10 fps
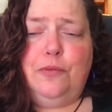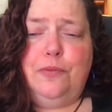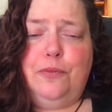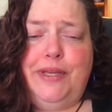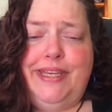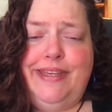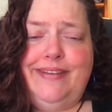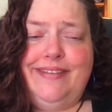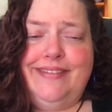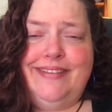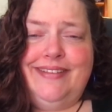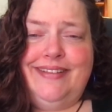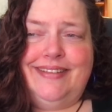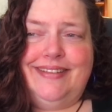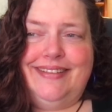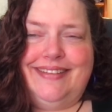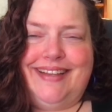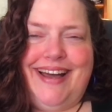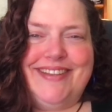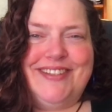we
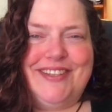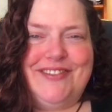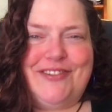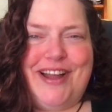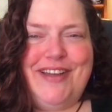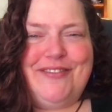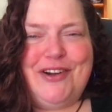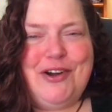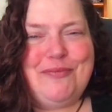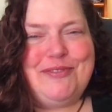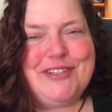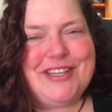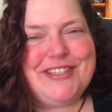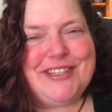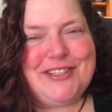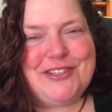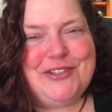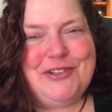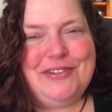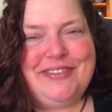got to drive home, just the
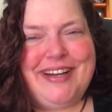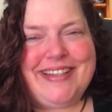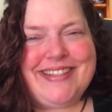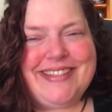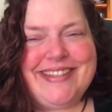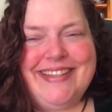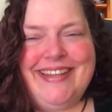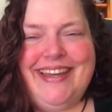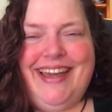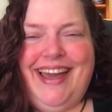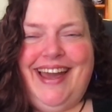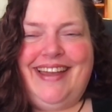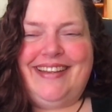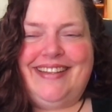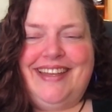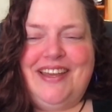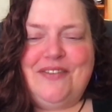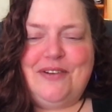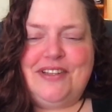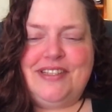two of us. And it
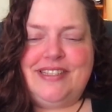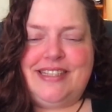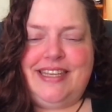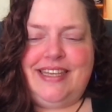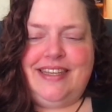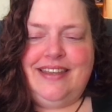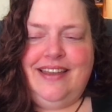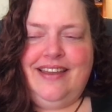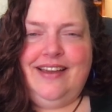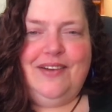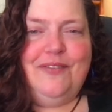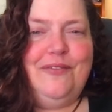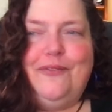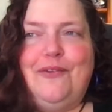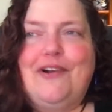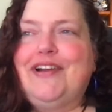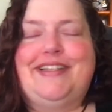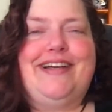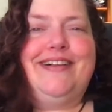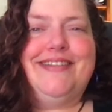was we're
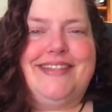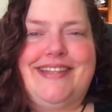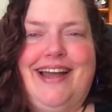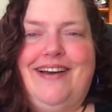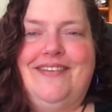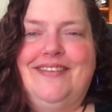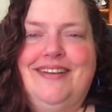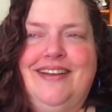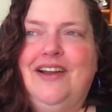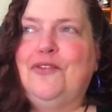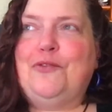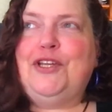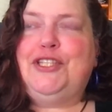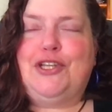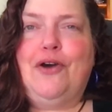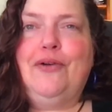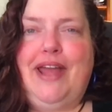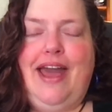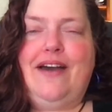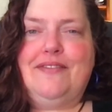adults now. We don't
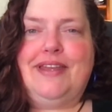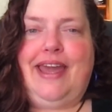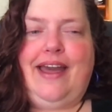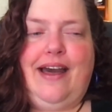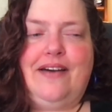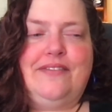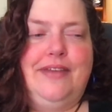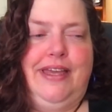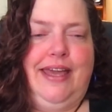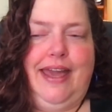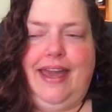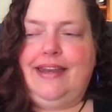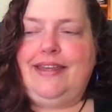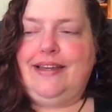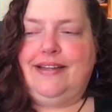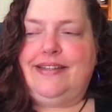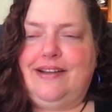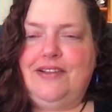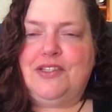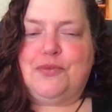have to have any
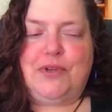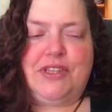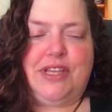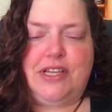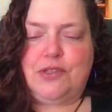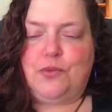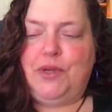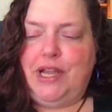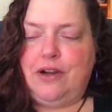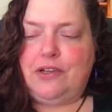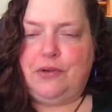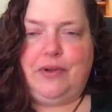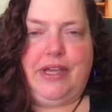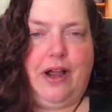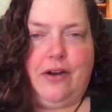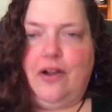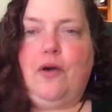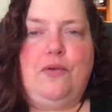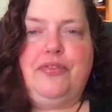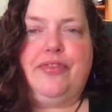adults with us. We are doing our
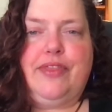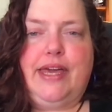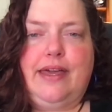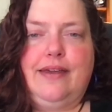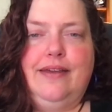own thing.